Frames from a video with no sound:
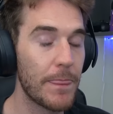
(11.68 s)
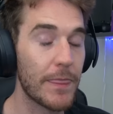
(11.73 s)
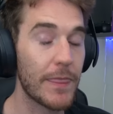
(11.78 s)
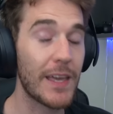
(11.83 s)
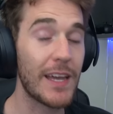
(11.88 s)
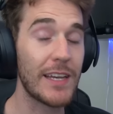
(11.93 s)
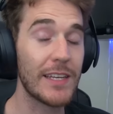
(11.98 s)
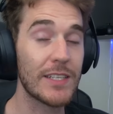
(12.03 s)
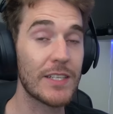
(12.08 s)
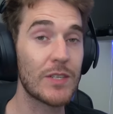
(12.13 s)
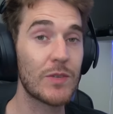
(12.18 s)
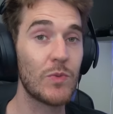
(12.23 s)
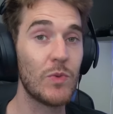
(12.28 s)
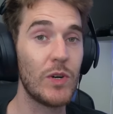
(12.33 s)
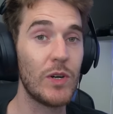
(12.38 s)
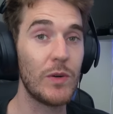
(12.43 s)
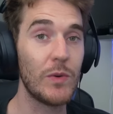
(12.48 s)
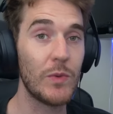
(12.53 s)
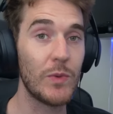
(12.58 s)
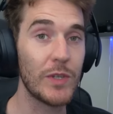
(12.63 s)
That's
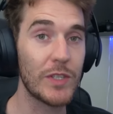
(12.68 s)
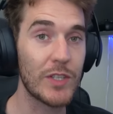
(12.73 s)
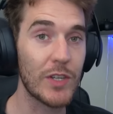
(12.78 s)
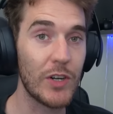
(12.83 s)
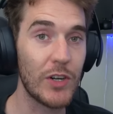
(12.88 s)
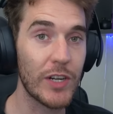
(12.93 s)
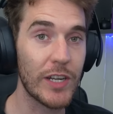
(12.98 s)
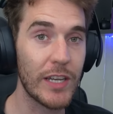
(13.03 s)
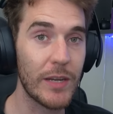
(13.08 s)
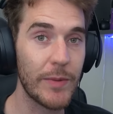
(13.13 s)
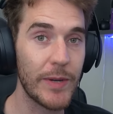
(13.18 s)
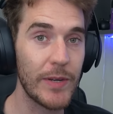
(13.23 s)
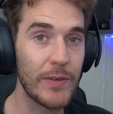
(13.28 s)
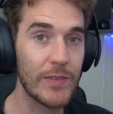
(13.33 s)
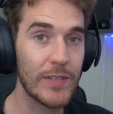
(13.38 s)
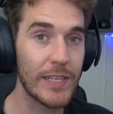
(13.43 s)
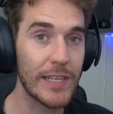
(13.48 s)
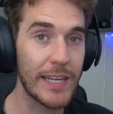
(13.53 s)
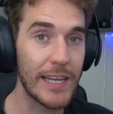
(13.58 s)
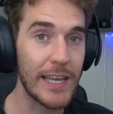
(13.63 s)
what we're talking about
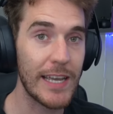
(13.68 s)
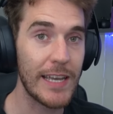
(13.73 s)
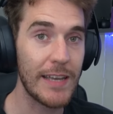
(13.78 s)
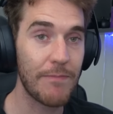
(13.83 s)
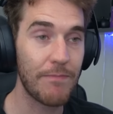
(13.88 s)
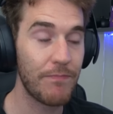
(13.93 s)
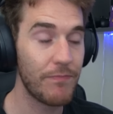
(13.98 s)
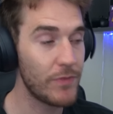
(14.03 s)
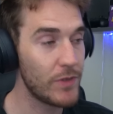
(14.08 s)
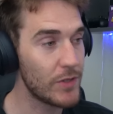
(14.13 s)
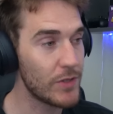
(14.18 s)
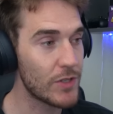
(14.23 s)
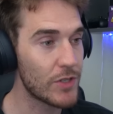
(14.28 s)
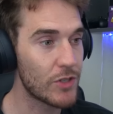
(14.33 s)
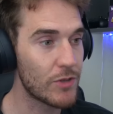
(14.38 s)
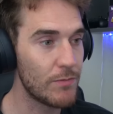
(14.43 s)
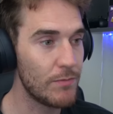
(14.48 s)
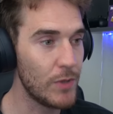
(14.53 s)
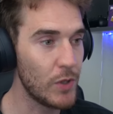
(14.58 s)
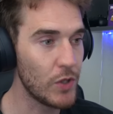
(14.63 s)
today.
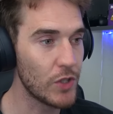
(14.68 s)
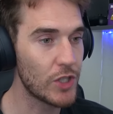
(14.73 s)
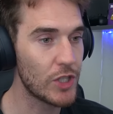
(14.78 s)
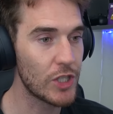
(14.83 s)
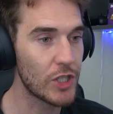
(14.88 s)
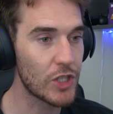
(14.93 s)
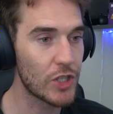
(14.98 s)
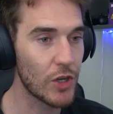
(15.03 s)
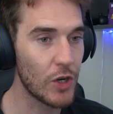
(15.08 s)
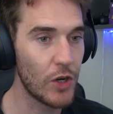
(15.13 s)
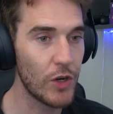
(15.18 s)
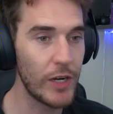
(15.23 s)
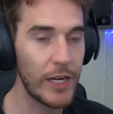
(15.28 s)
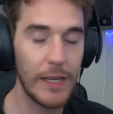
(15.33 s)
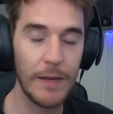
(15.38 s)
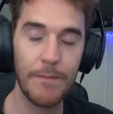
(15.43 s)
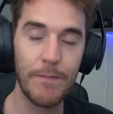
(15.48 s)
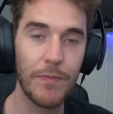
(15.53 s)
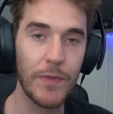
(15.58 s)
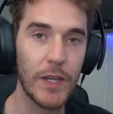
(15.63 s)
There's more to the
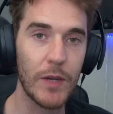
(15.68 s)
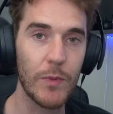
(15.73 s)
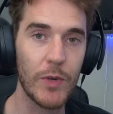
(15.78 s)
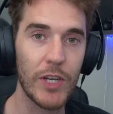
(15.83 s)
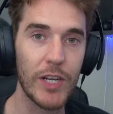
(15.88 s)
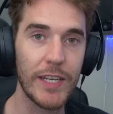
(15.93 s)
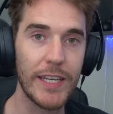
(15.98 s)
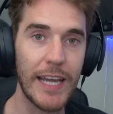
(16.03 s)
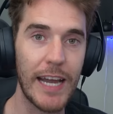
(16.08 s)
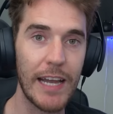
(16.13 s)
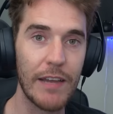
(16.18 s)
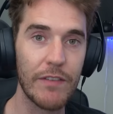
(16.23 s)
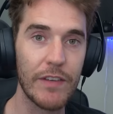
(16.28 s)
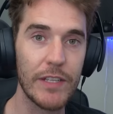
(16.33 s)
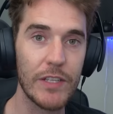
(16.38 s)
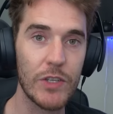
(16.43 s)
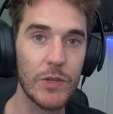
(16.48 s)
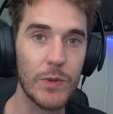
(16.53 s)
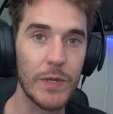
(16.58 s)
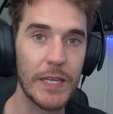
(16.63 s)
story, and we're going to dive
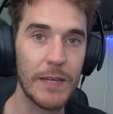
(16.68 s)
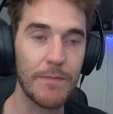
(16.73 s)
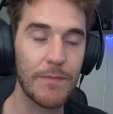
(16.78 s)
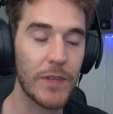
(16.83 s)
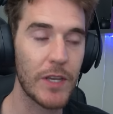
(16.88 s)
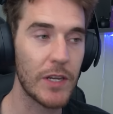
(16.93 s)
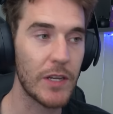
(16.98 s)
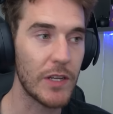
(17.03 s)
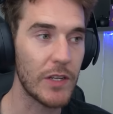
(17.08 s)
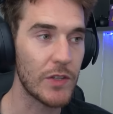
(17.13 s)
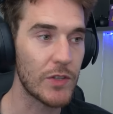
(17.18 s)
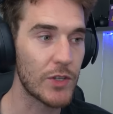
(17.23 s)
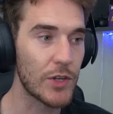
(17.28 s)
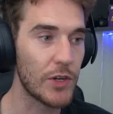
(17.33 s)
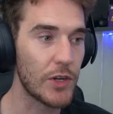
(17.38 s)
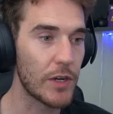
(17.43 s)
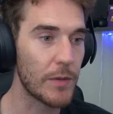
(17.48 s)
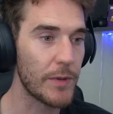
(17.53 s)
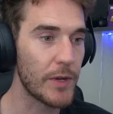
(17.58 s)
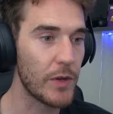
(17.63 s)
into it and
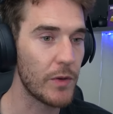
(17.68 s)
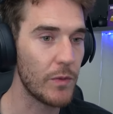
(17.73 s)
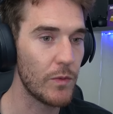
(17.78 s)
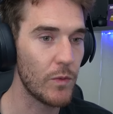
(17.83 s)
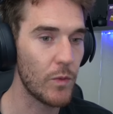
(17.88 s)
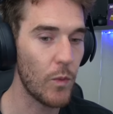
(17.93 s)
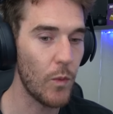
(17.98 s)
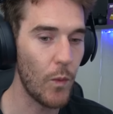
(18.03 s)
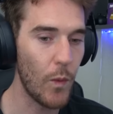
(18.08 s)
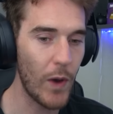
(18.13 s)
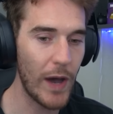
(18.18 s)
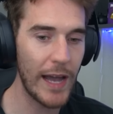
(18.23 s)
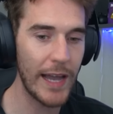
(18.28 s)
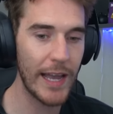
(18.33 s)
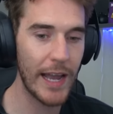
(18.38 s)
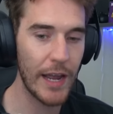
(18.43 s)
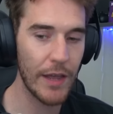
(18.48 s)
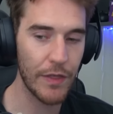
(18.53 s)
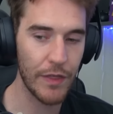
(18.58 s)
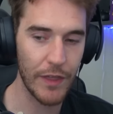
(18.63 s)
talk about why
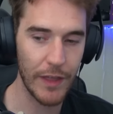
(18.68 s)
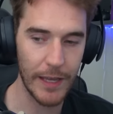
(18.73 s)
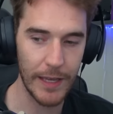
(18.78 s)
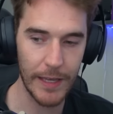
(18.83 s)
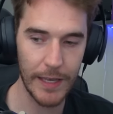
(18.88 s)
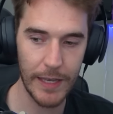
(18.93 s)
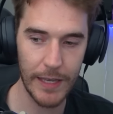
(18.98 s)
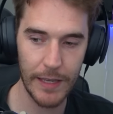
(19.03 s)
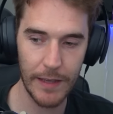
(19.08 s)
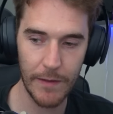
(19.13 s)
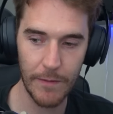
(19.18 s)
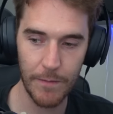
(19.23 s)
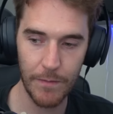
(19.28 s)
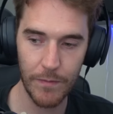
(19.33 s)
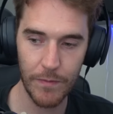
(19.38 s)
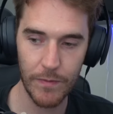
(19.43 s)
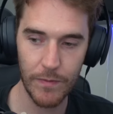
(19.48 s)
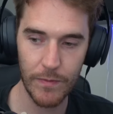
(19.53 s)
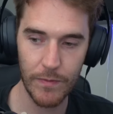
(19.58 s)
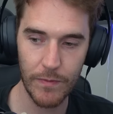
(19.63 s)
I think
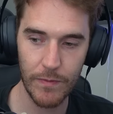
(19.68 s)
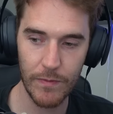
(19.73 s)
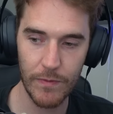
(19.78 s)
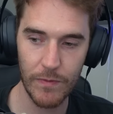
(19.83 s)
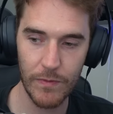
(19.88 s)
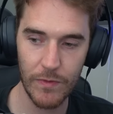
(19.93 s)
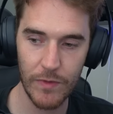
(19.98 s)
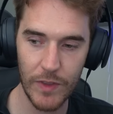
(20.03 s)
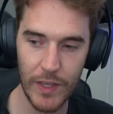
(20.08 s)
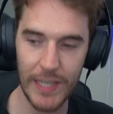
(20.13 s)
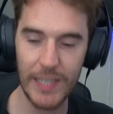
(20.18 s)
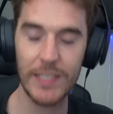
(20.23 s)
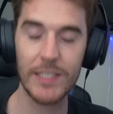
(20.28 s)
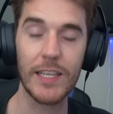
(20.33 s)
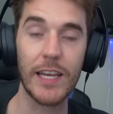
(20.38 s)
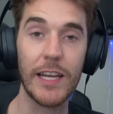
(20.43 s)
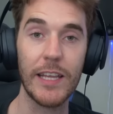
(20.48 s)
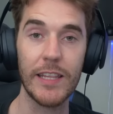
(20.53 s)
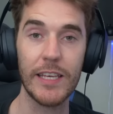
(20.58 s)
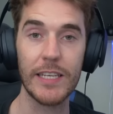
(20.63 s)
things
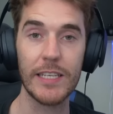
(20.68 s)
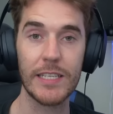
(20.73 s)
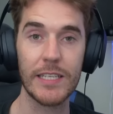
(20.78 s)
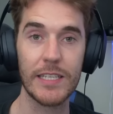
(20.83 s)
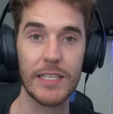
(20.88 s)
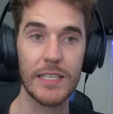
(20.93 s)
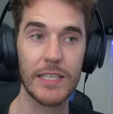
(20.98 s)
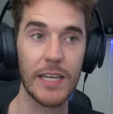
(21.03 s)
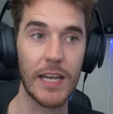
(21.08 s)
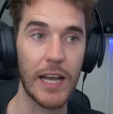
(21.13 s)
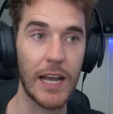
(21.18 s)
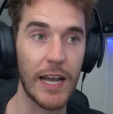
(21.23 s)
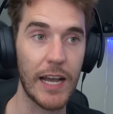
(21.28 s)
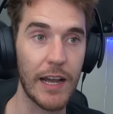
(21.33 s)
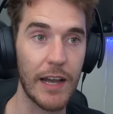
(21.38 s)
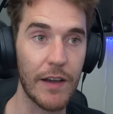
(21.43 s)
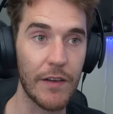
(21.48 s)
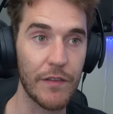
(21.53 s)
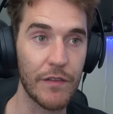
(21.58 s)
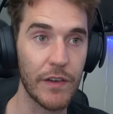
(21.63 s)
like this
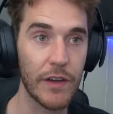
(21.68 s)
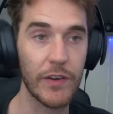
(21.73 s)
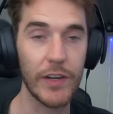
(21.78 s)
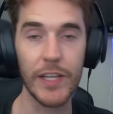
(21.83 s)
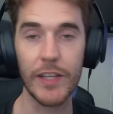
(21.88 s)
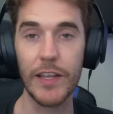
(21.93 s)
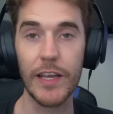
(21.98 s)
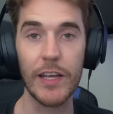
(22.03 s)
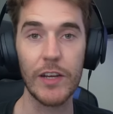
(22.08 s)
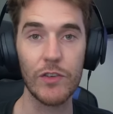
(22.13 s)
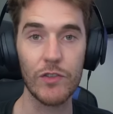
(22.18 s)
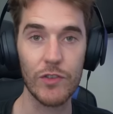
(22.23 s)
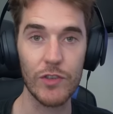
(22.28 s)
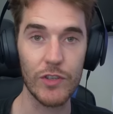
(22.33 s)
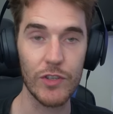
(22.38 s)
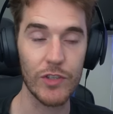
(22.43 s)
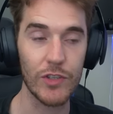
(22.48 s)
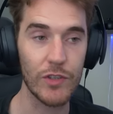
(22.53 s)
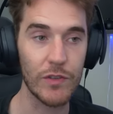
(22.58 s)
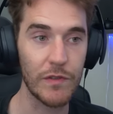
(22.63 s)
are very
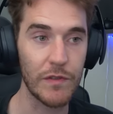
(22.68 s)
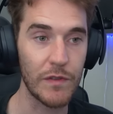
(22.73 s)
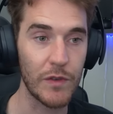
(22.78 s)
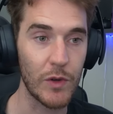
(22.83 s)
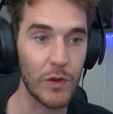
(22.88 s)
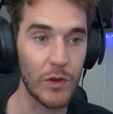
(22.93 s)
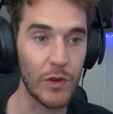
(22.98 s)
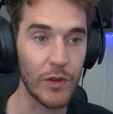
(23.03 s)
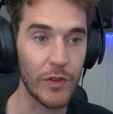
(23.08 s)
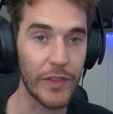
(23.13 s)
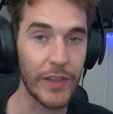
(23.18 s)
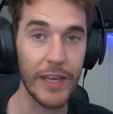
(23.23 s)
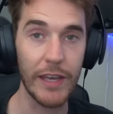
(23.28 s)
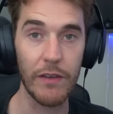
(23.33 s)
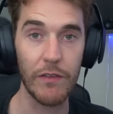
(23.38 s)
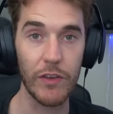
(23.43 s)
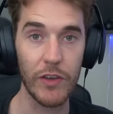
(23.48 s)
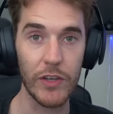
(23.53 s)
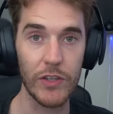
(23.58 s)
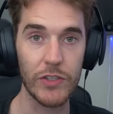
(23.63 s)
dangerous for the
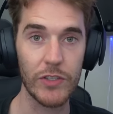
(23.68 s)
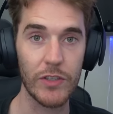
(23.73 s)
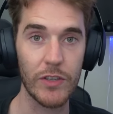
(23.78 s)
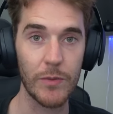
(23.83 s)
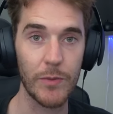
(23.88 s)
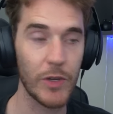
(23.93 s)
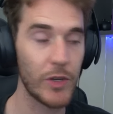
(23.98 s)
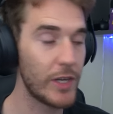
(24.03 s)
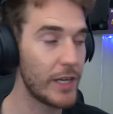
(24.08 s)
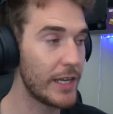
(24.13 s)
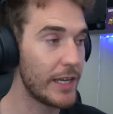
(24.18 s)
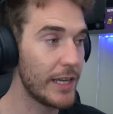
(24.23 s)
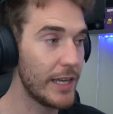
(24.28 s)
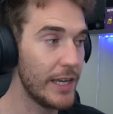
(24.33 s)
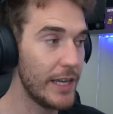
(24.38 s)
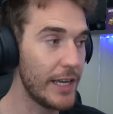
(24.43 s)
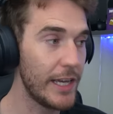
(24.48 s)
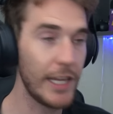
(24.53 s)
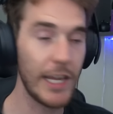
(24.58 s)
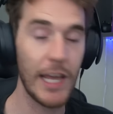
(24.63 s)
aviation community
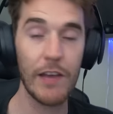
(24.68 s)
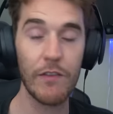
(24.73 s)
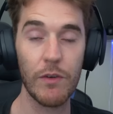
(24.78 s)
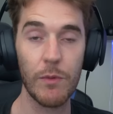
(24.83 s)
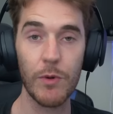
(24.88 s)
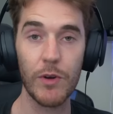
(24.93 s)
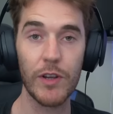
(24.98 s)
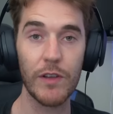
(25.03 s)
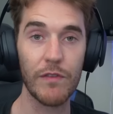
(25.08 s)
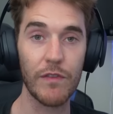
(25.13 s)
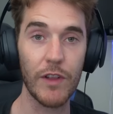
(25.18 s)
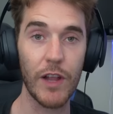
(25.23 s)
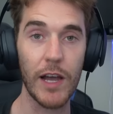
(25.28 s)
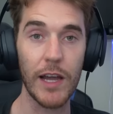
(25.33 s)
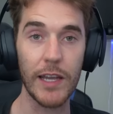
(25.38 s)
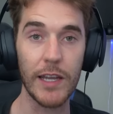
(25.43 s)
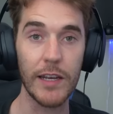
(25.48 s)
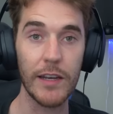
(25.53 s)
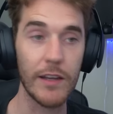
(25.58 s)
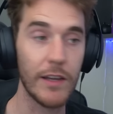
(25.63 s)
and everybody
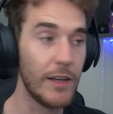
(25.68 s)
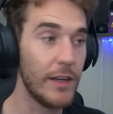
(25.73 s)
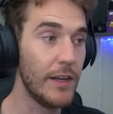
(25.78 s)
flying